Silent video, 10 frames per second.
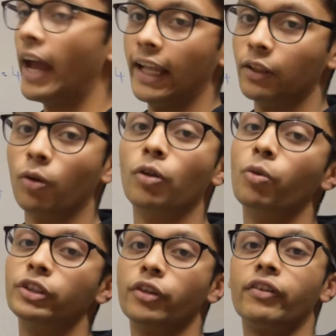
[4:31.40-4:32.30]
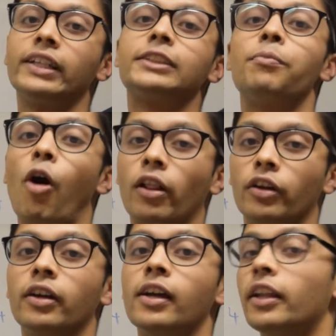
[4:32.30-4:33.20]
n, or whichever is smaller.
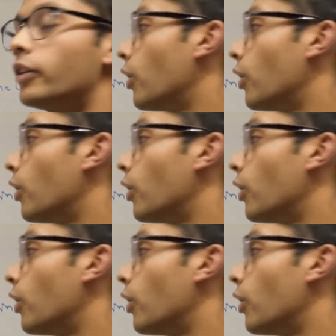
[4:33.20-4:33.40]
The